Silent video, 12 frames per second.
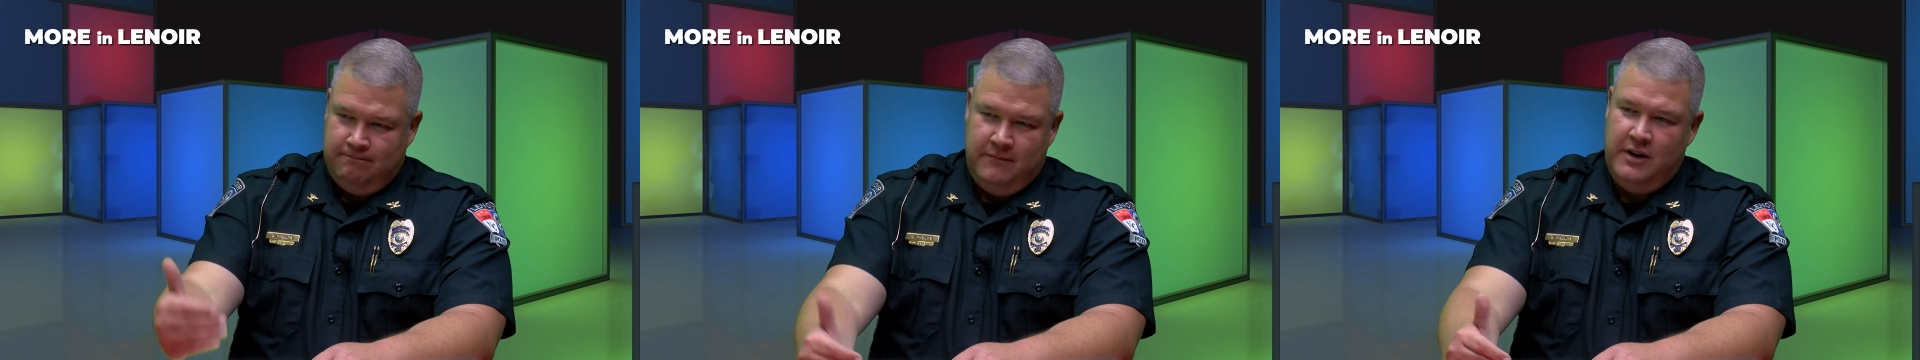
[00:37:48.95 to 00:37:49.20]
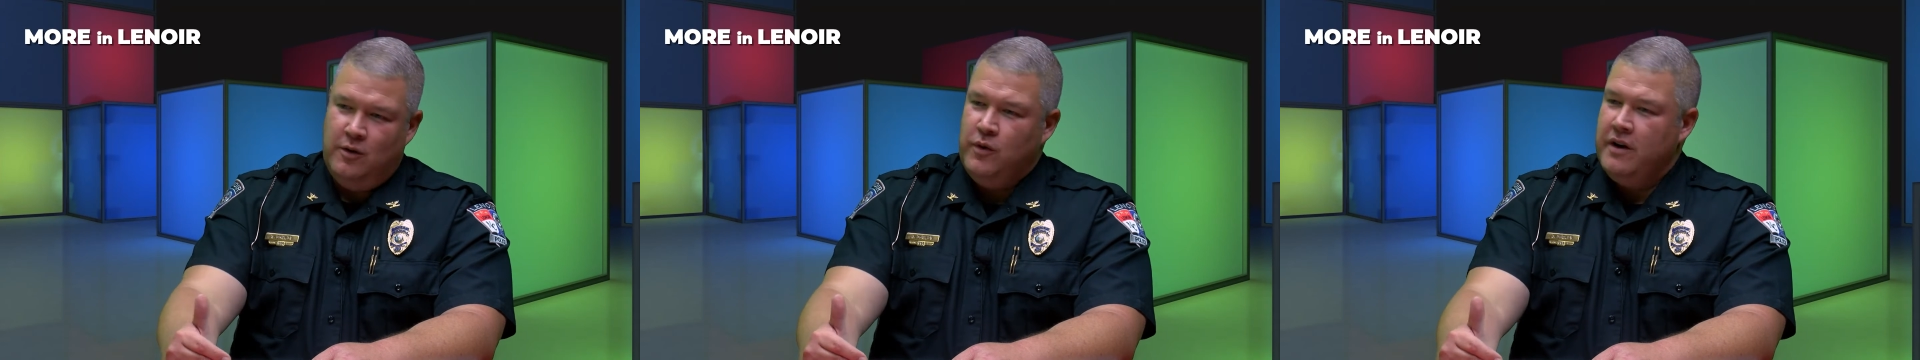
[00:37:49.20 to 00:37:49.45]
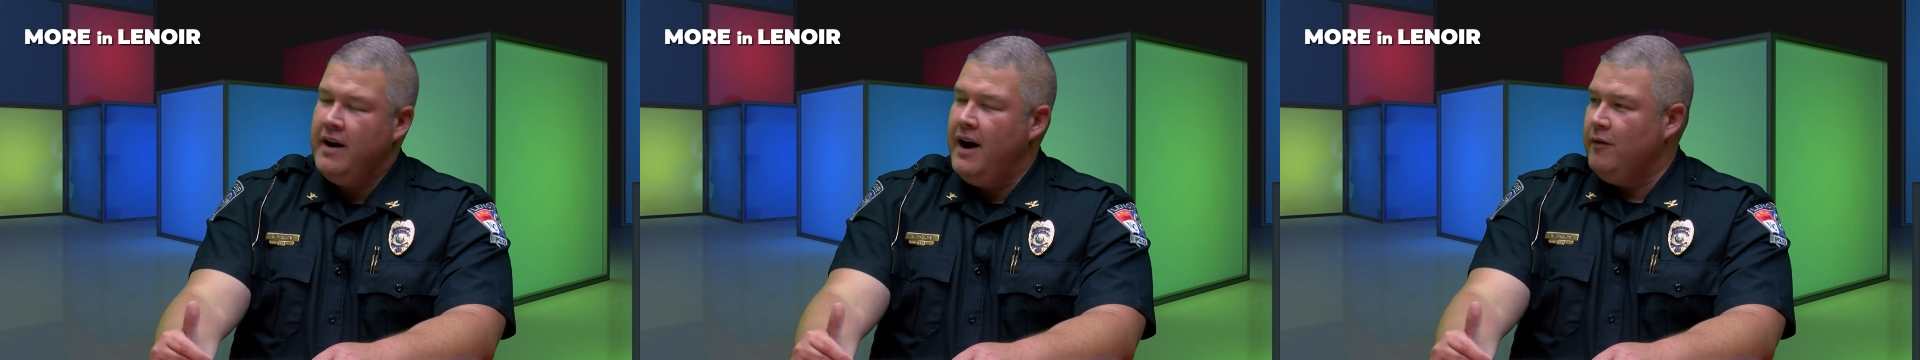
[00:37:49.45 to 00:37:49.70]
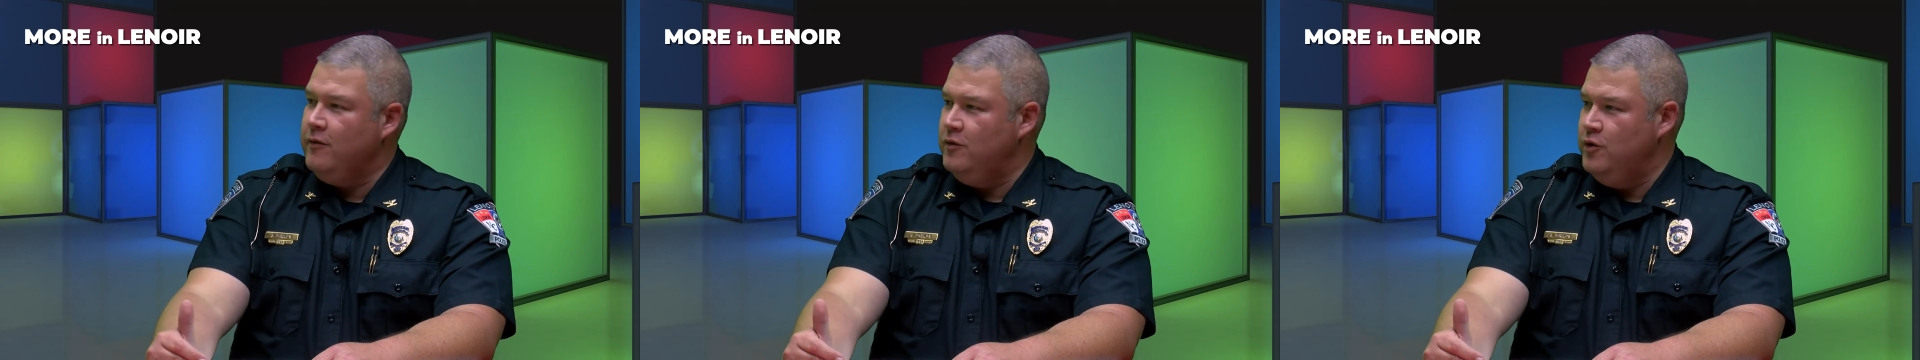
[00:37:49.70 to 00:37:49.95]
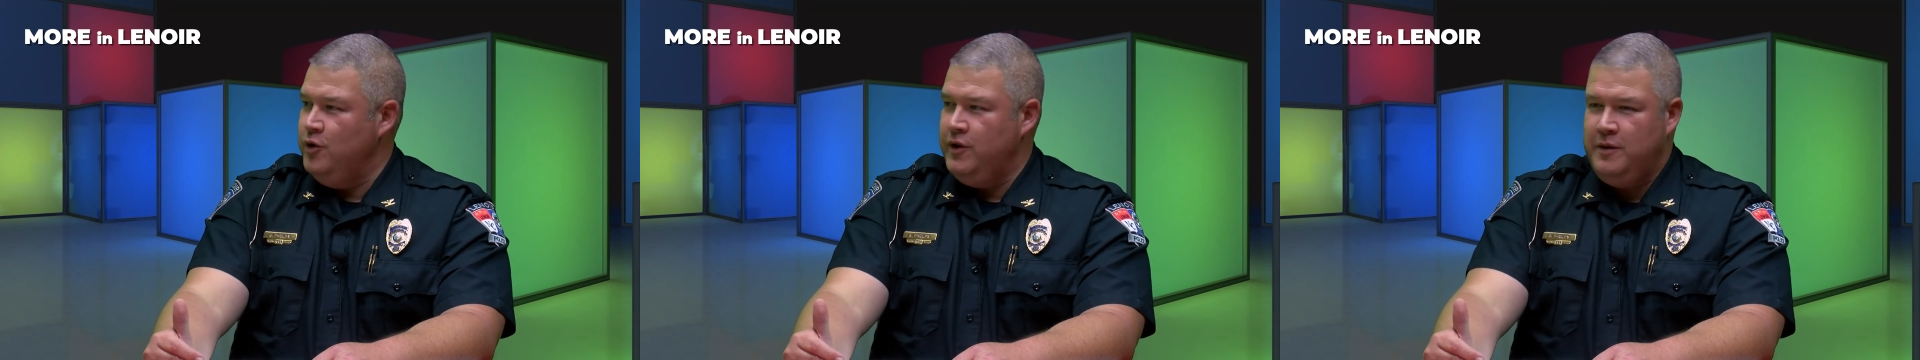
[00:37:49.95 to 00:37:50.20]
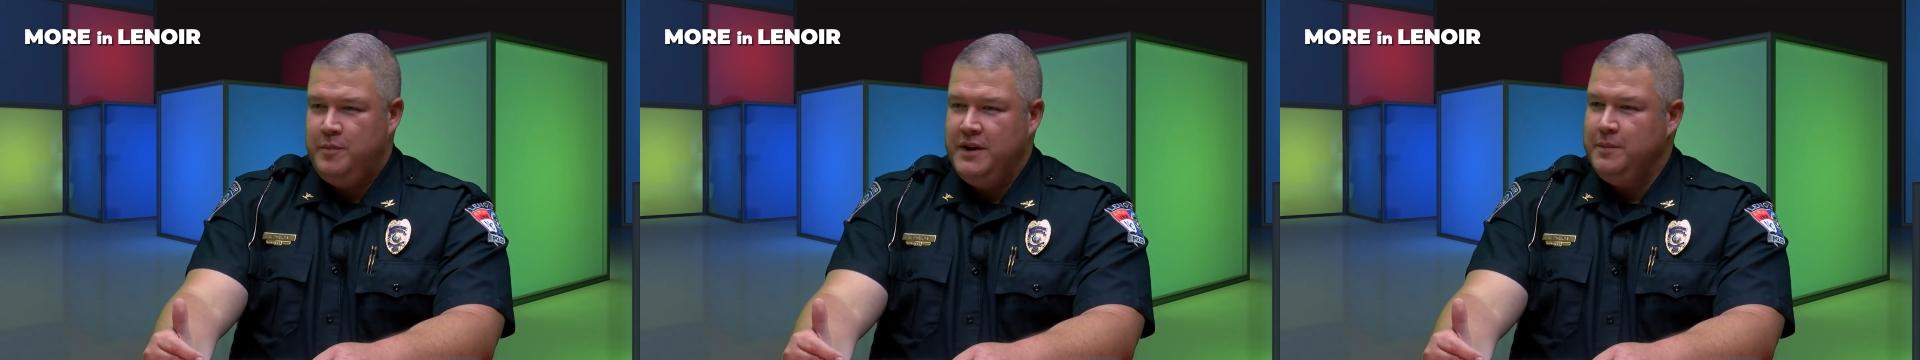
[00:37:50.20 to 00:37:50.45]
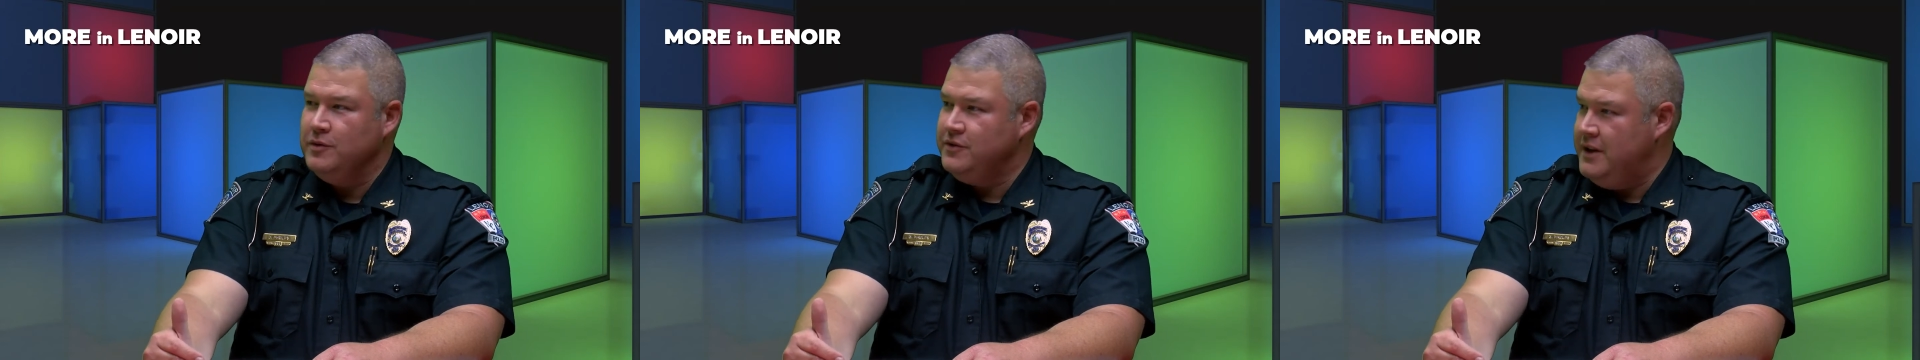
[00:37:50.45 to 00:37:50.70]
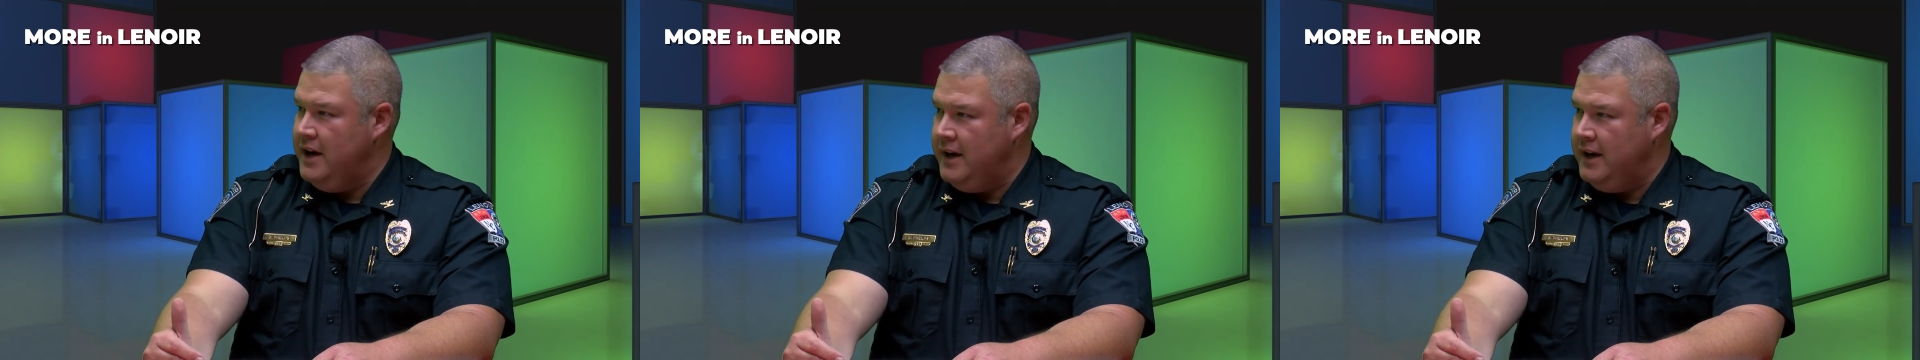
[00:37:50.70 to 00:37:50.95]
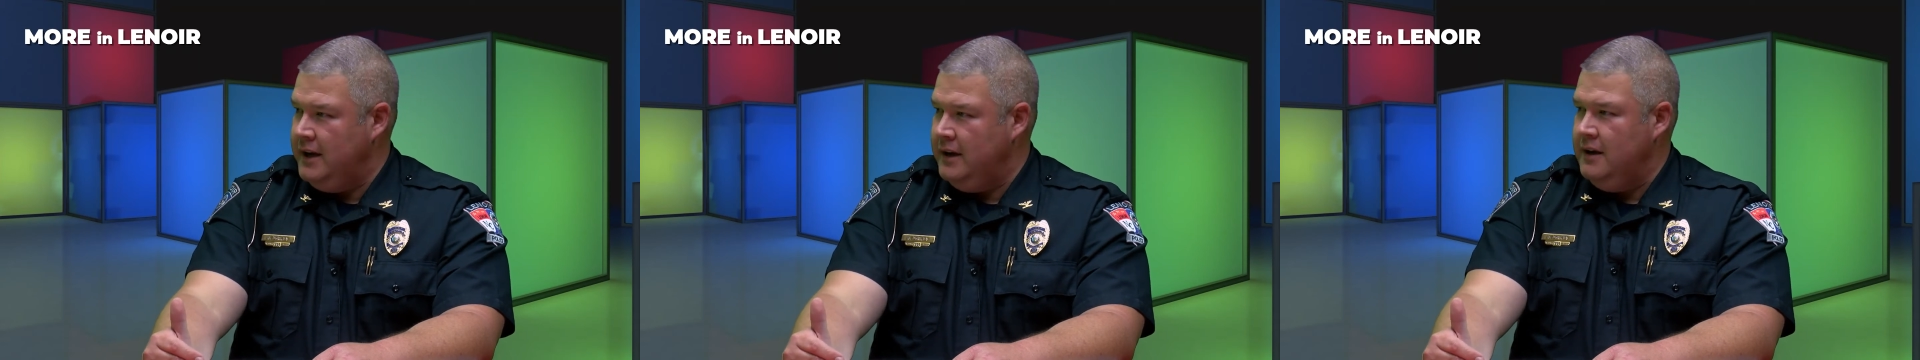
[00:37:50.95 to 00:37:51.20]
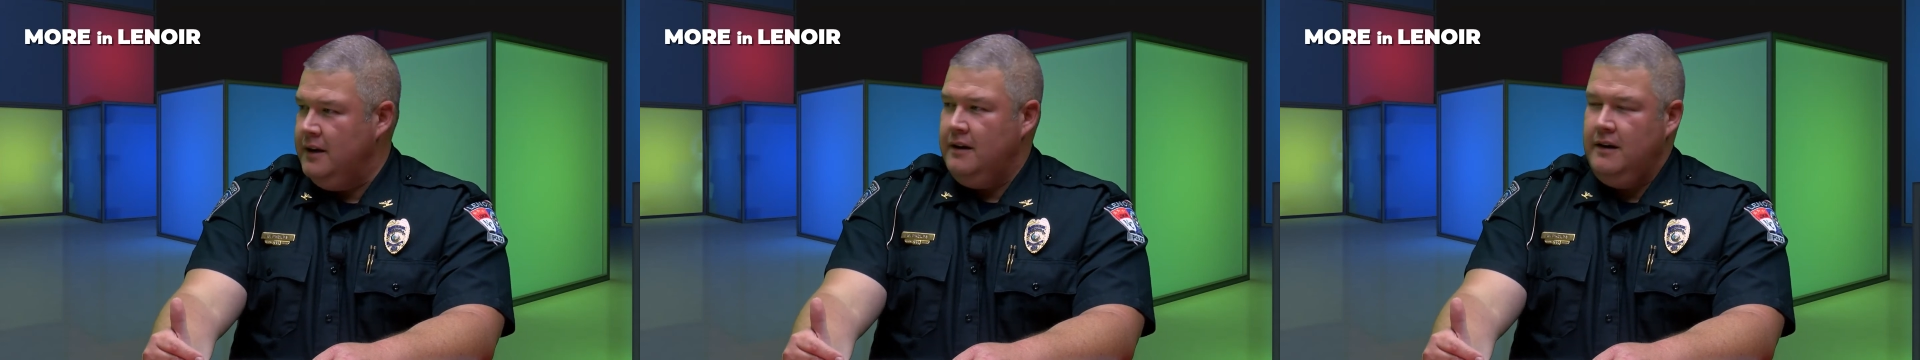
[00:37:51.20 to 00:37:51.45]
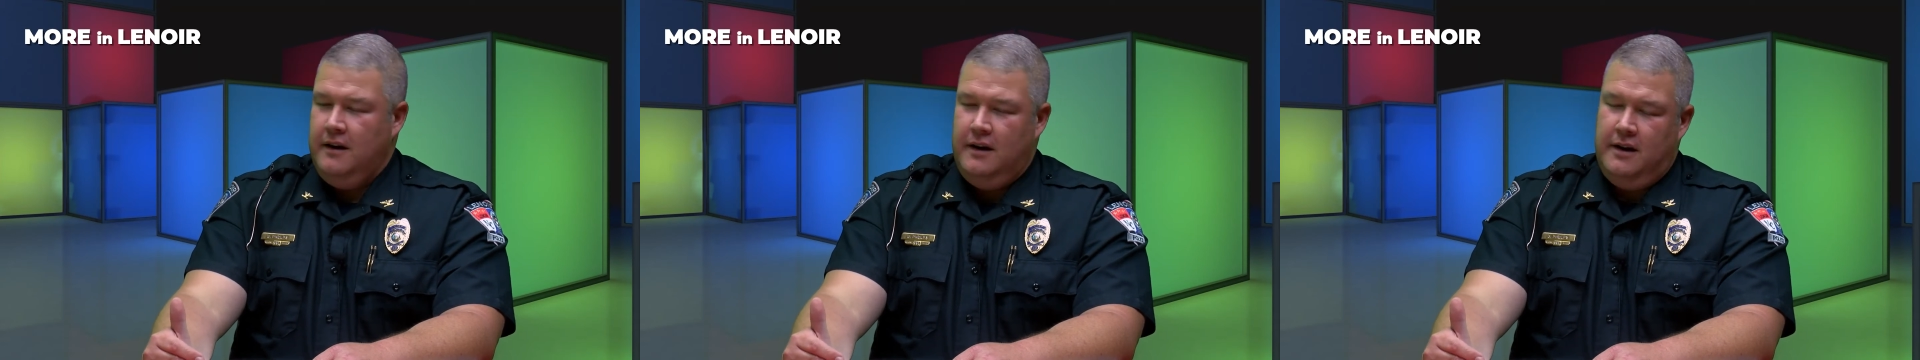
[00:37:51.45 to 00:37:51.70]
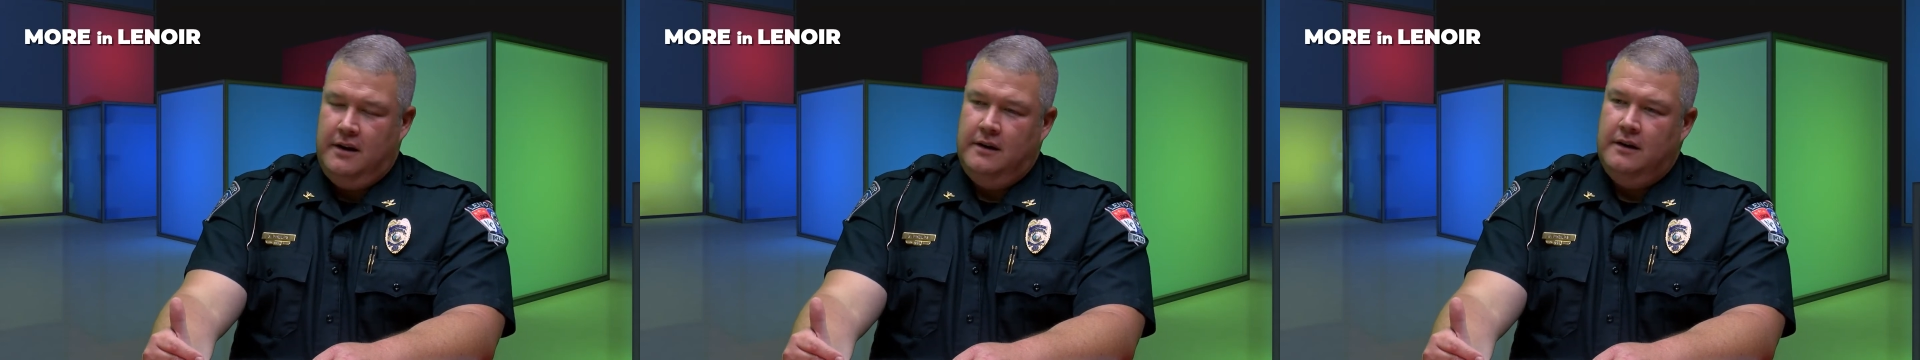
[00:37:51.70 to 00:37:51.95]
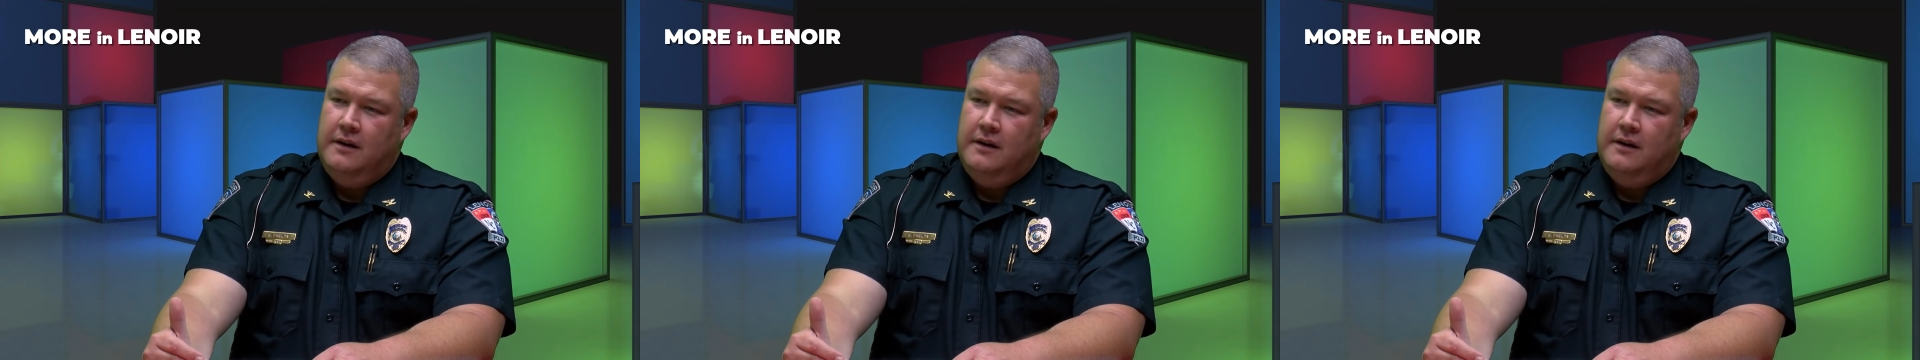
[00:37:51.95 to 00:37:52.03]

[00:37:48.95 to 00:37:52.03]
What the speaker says: we're out ruining people's day, and